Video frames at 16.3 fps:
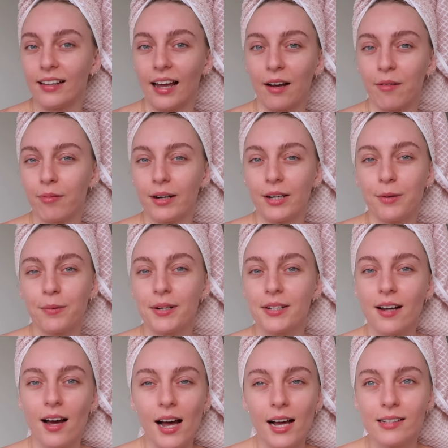like when you went
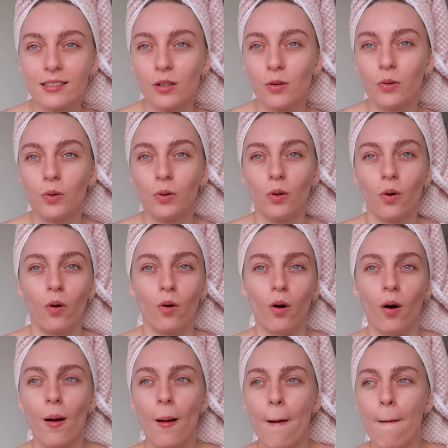to high school
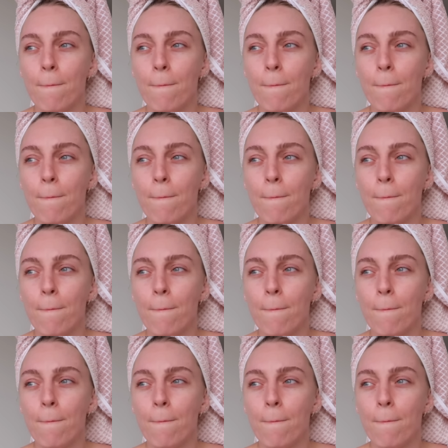or